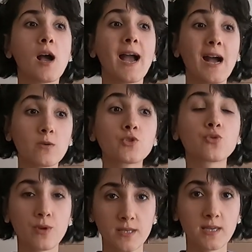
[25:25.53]
how
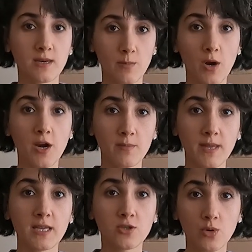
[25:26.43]
to rent an
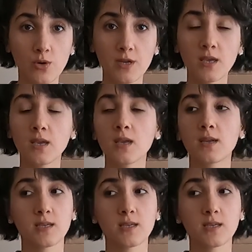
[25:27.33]
apartment in Turkey,